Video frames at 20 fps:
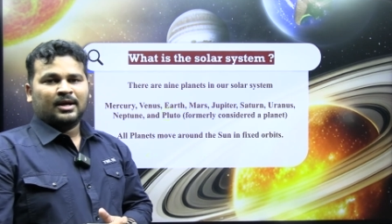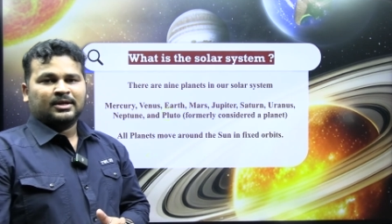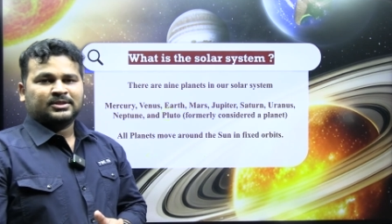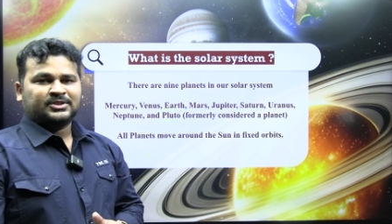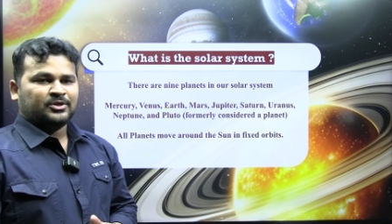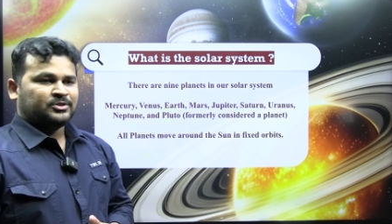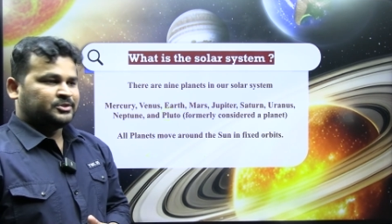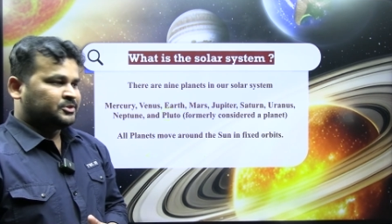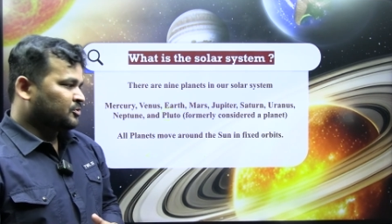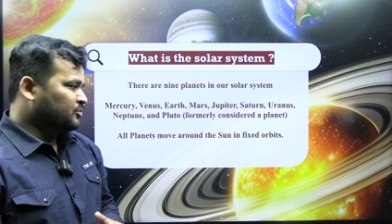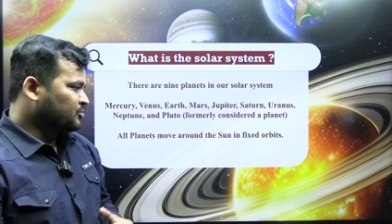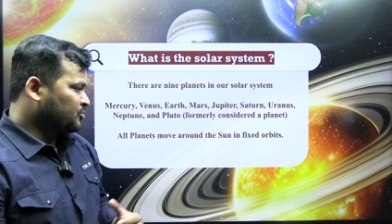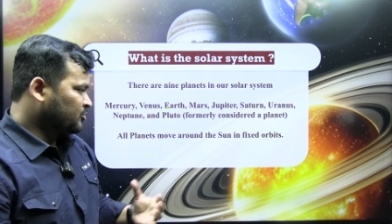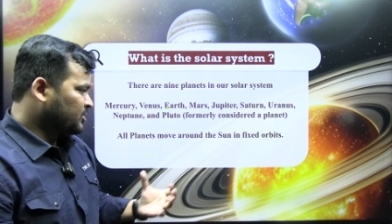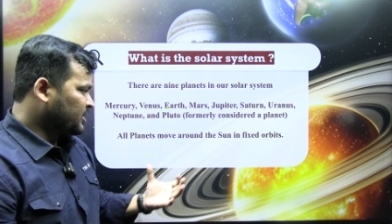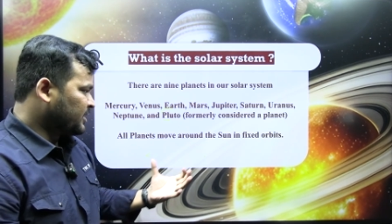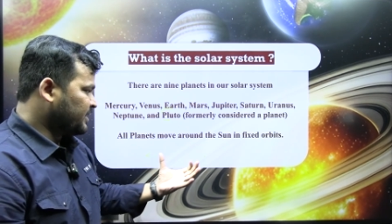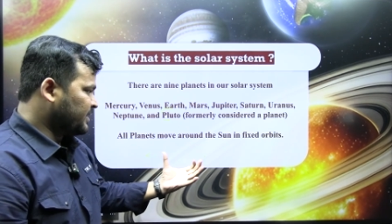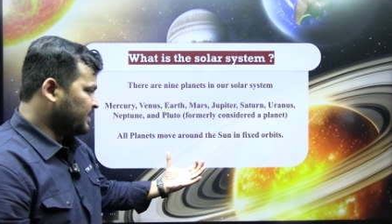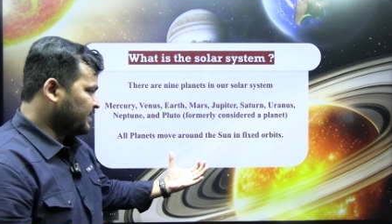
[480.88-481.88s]
So due to
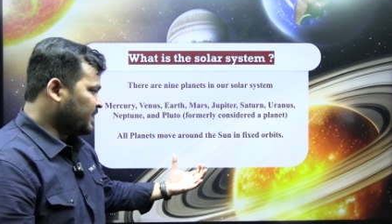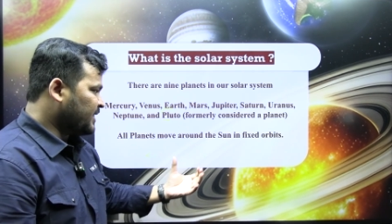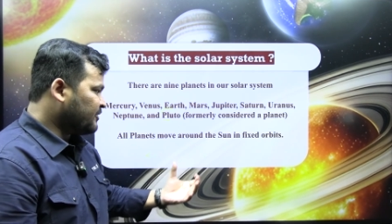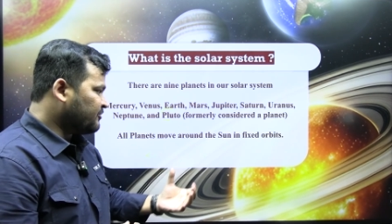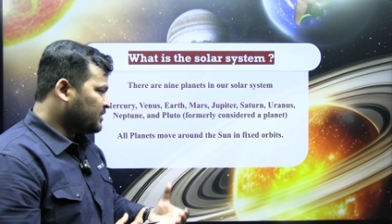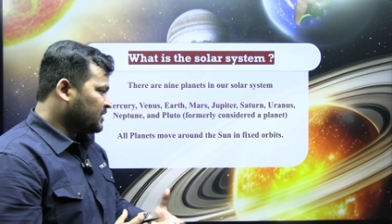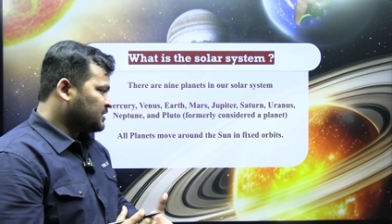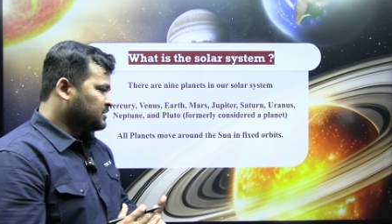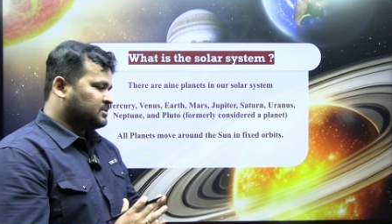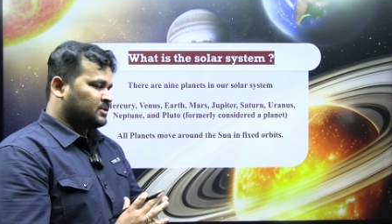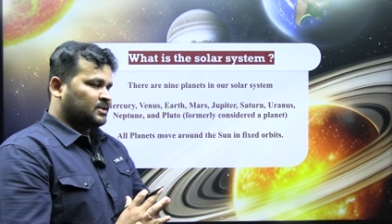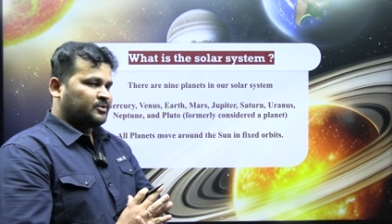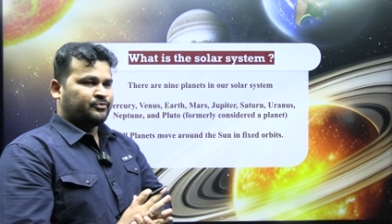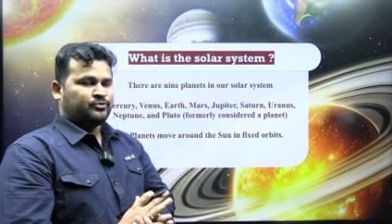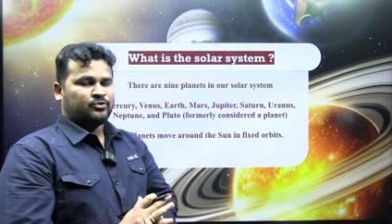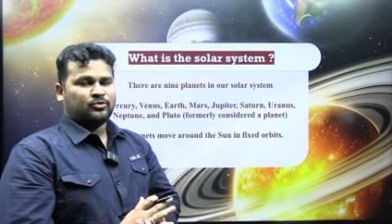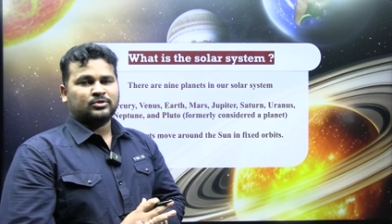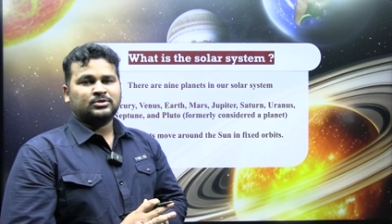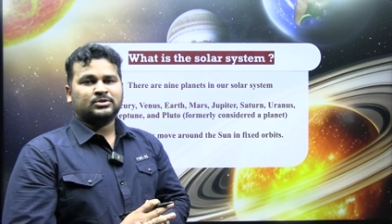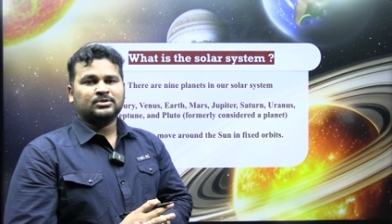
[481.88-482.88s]
the gravitational
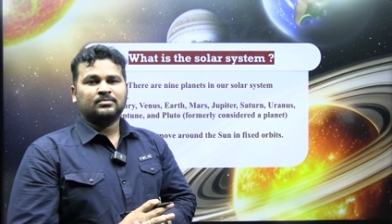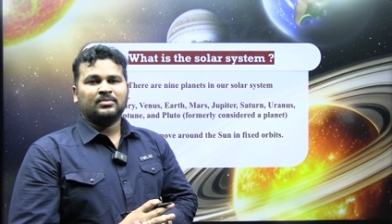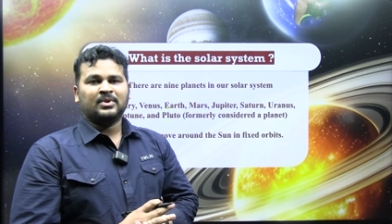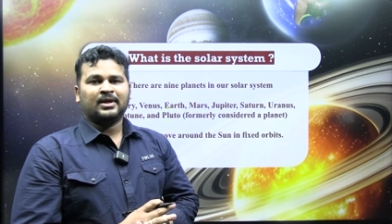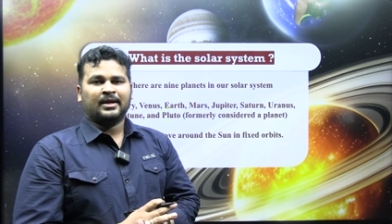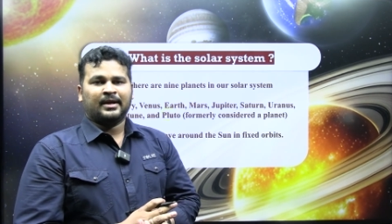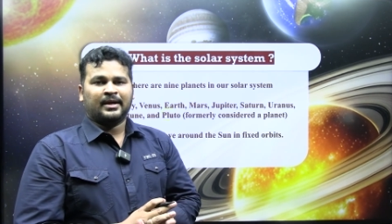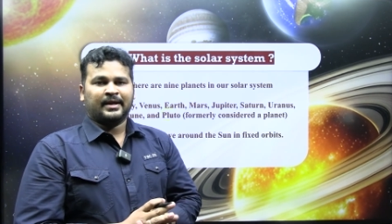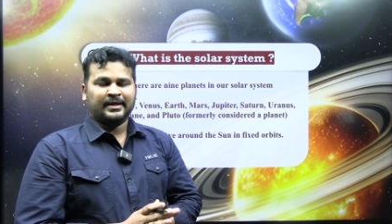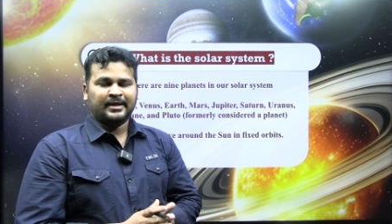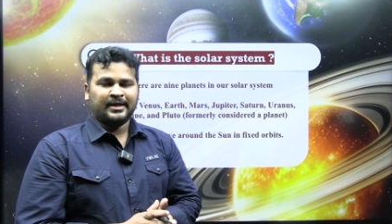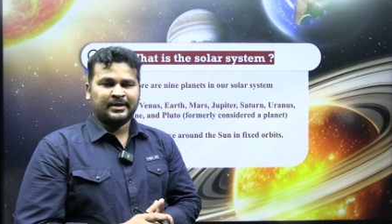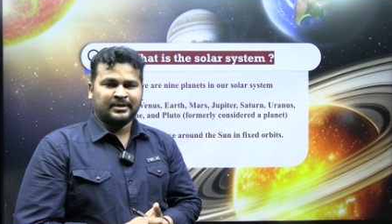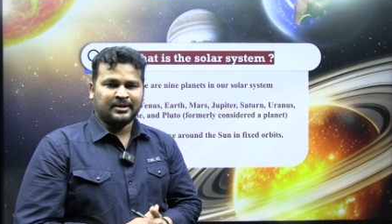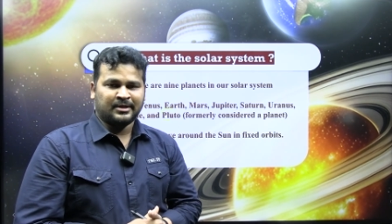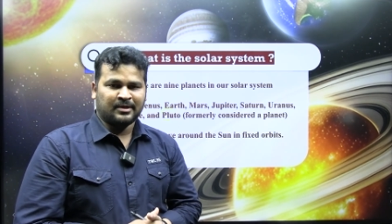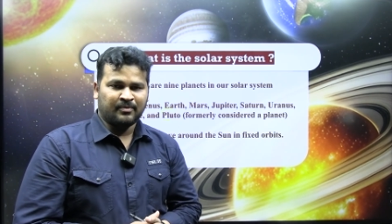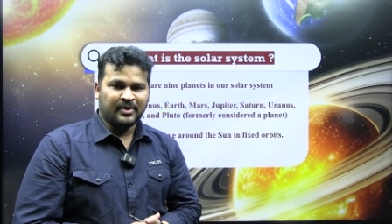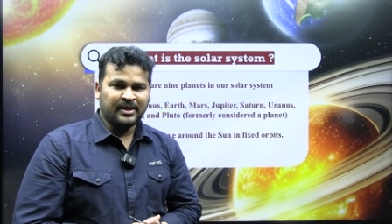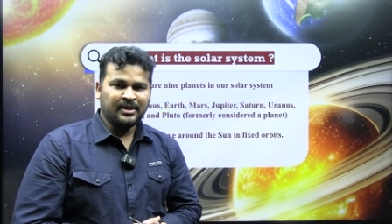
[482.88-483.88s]
force
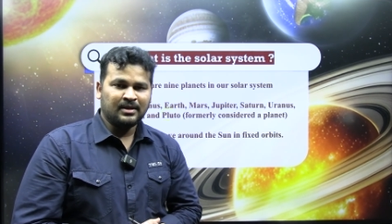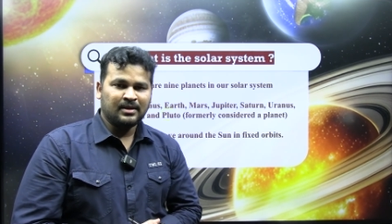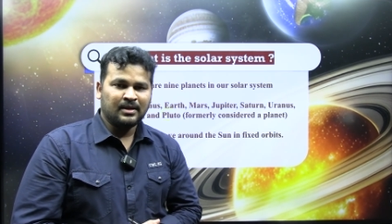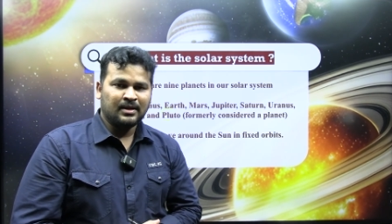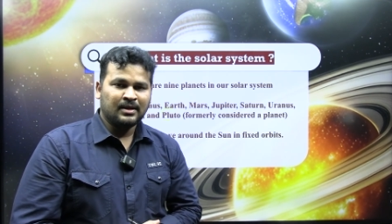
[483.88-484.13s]
created by